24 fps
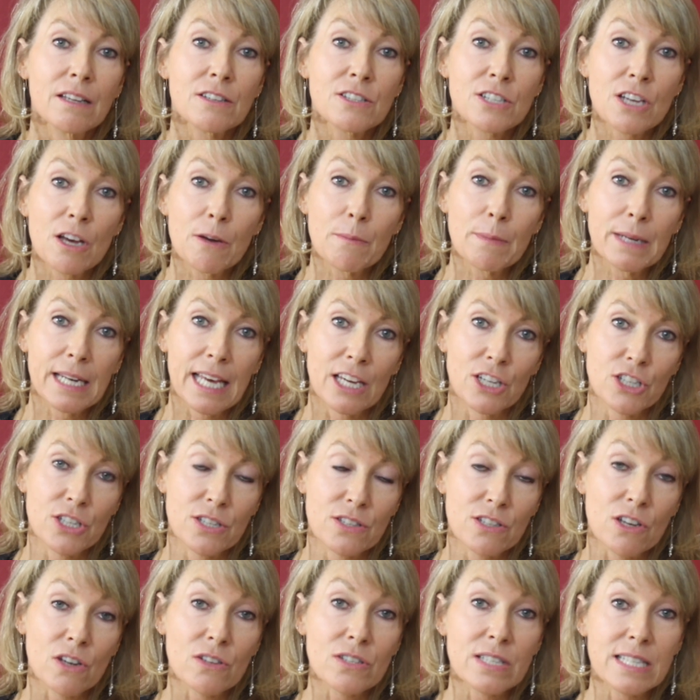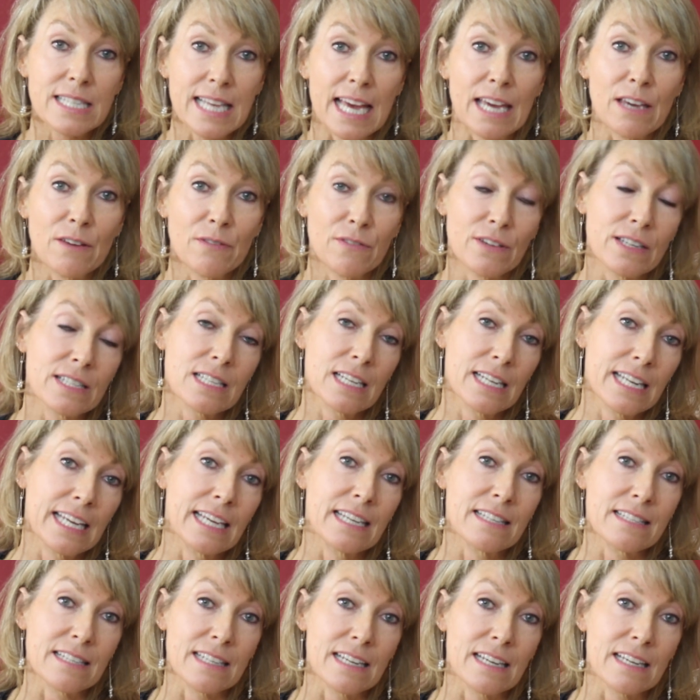Terminations are safest and
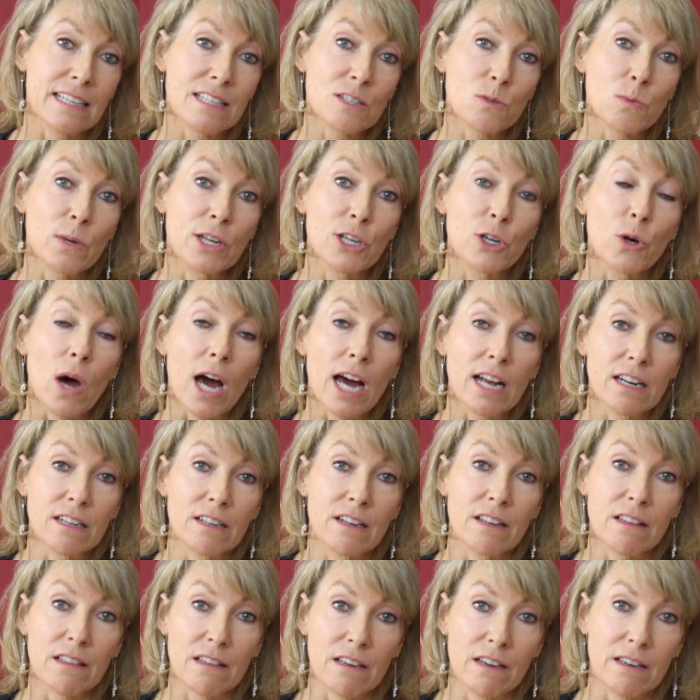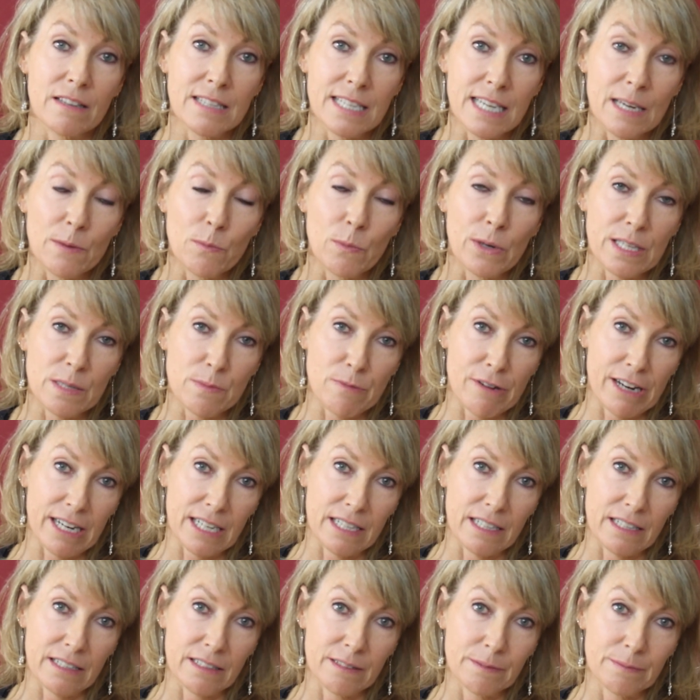easiest when you're under 13 weeks
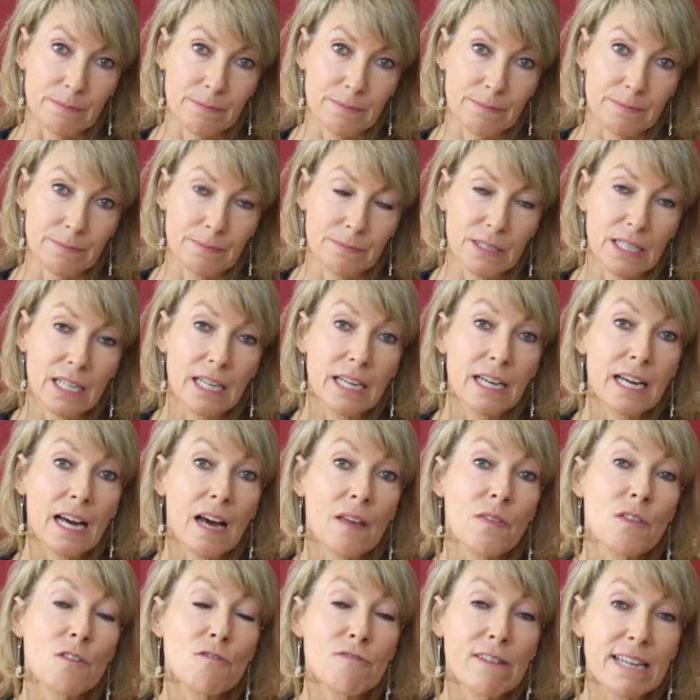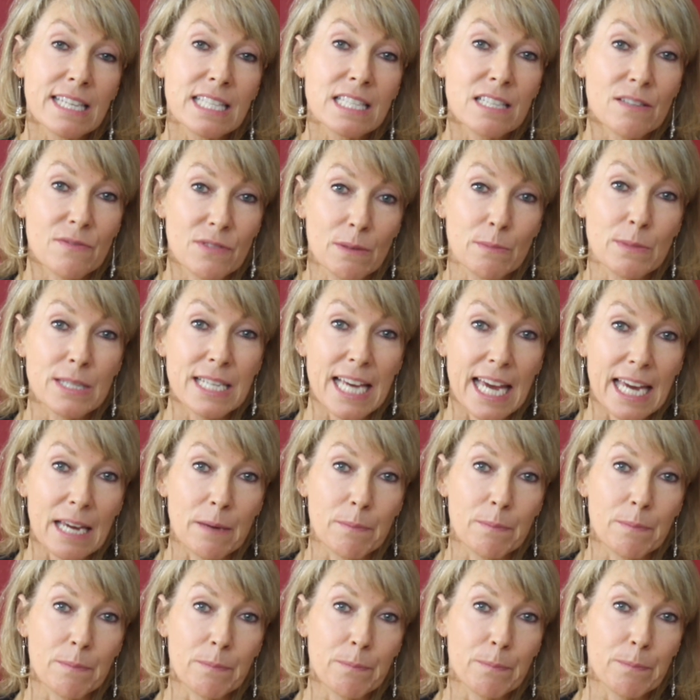pregnant, and the rest of them
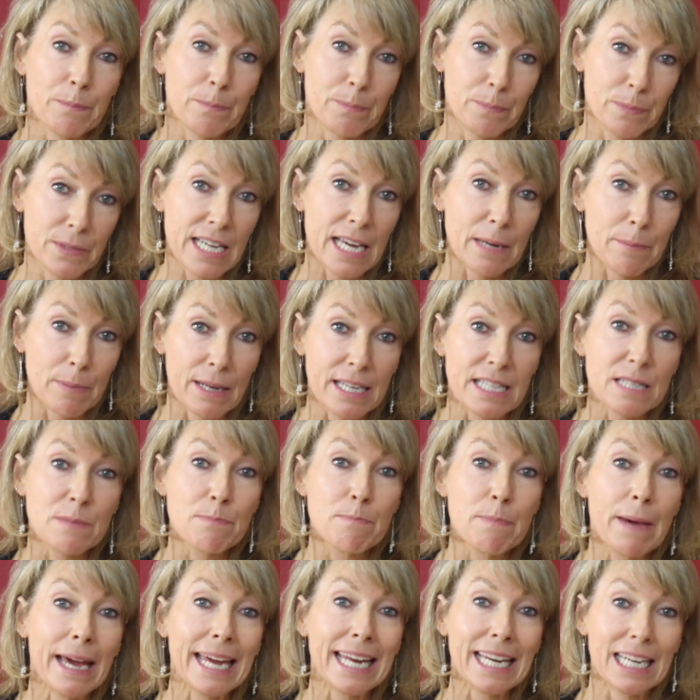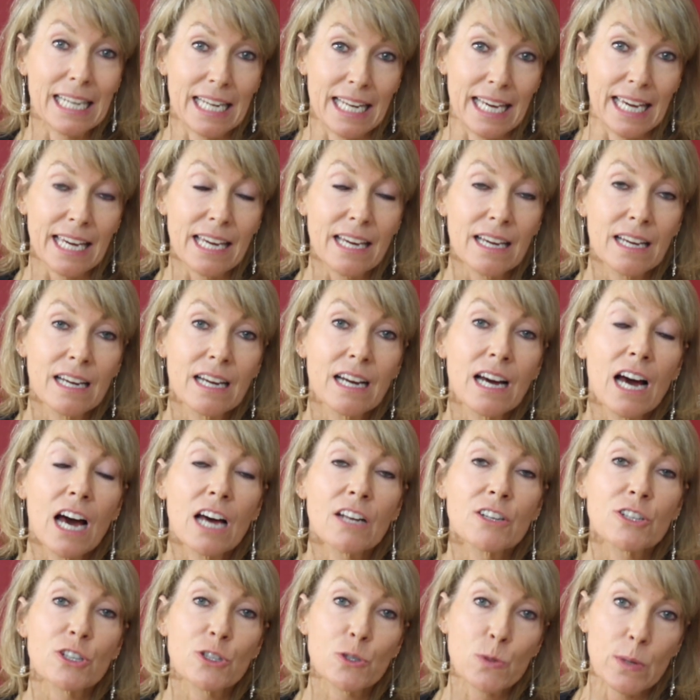take place mainly
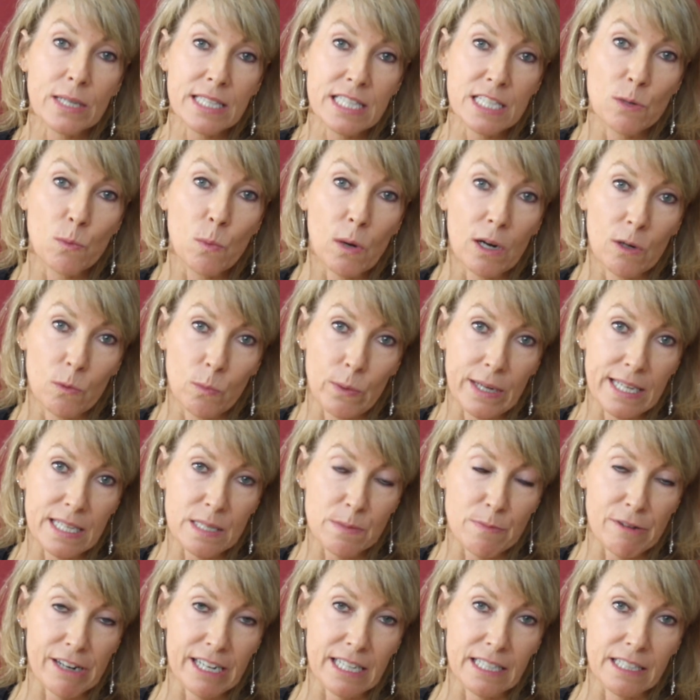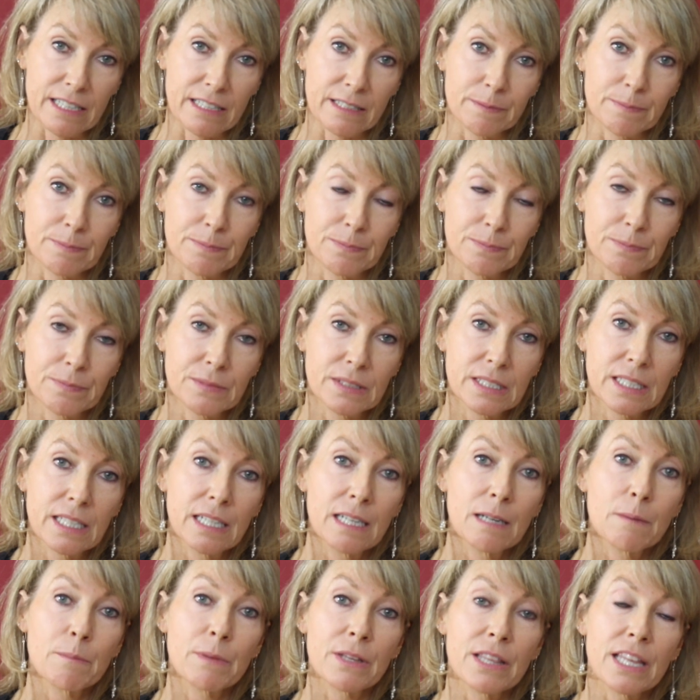under 21 weeks pregnant.
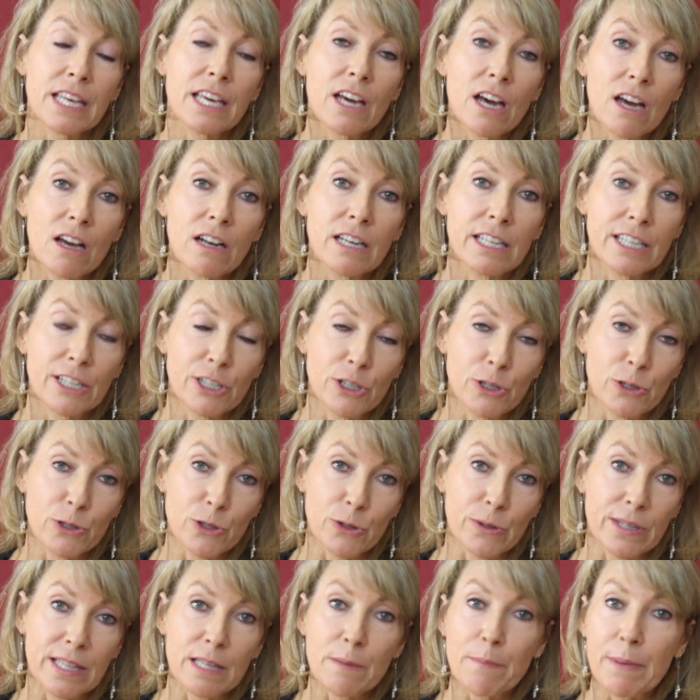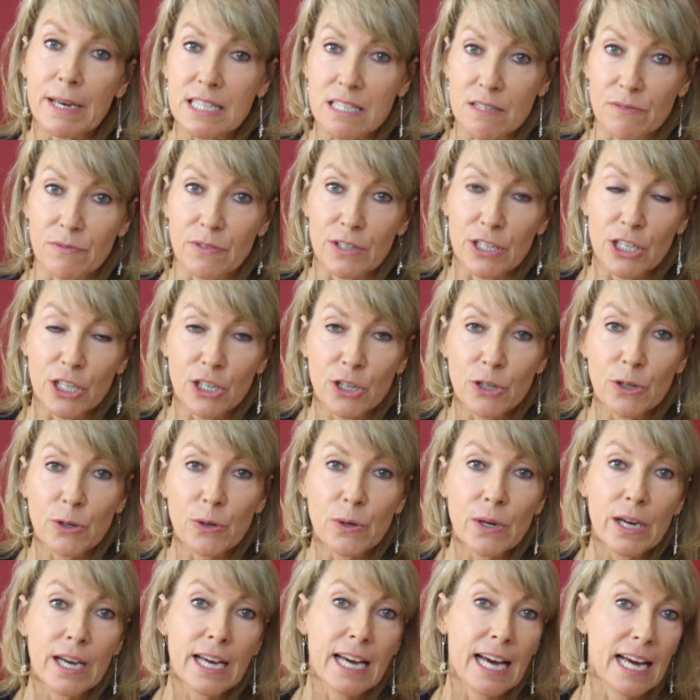But the earlier you do it, the better for
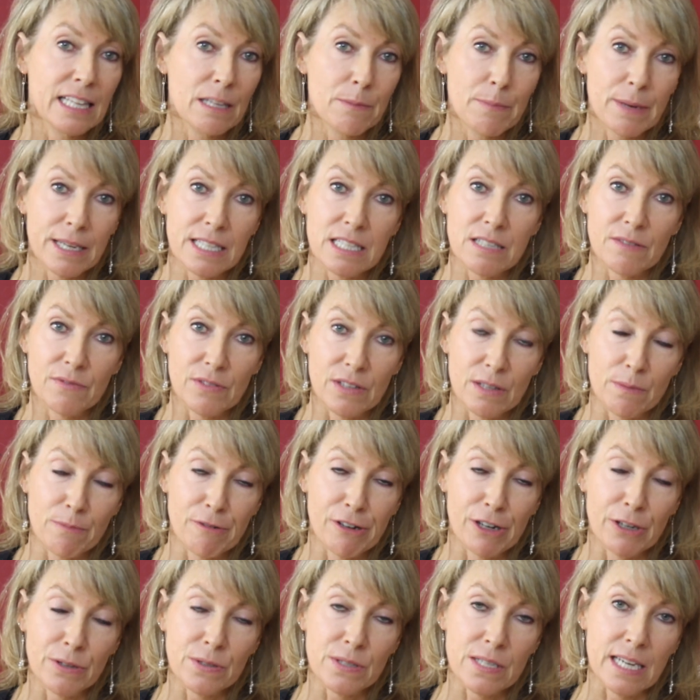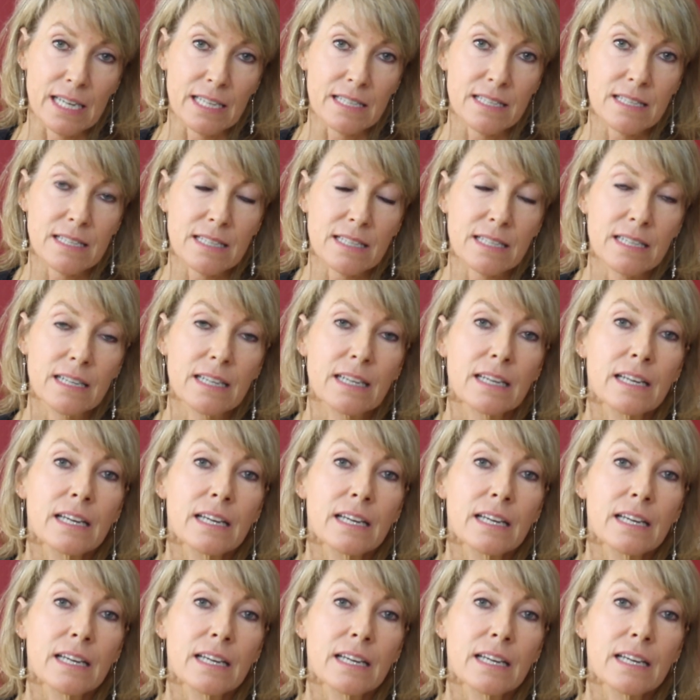you and the better for the process.